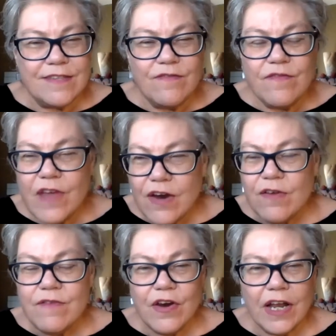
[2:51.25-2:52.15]
It's
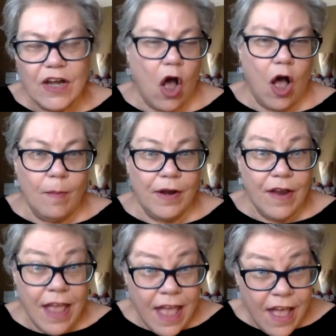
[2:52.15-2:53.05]
very, very uncommon
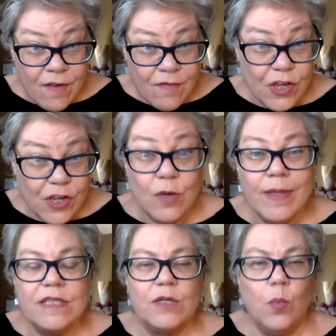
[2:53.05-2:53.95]
for
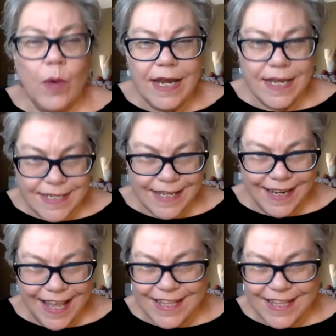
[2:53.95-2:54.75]
humans to witness it.